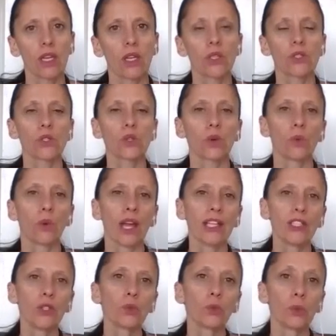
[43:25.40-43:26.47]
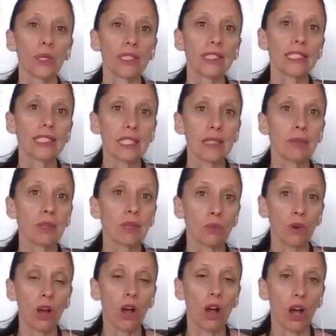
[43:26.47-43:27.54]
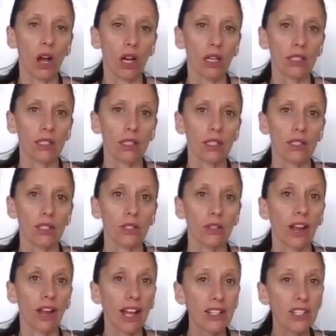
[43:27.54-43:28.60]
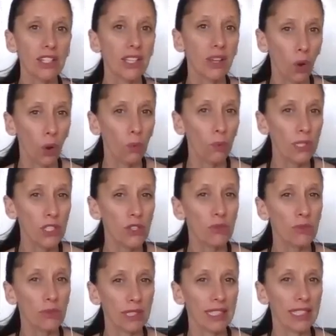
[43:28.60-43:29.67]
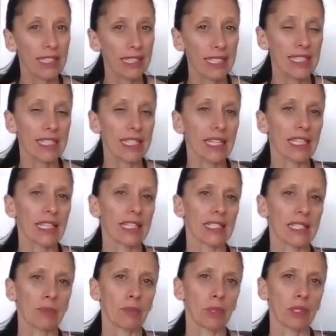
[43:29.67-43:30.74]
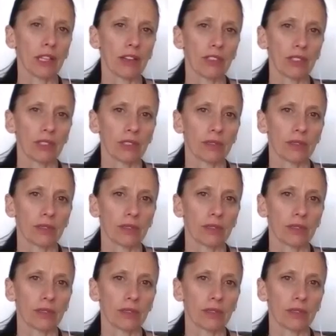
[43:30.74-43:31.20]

So when you're willing to be wrong, you're actually open to really listening at a deeper level.